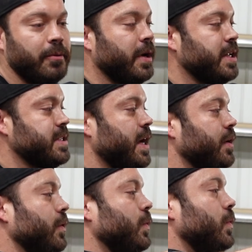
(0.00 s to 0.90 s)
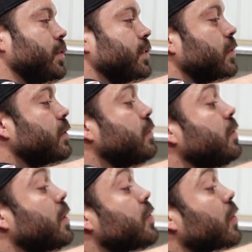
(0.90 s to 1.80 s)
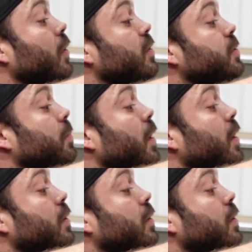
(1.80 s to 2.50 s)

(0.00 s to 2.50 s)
Everybody's got dual controllers, but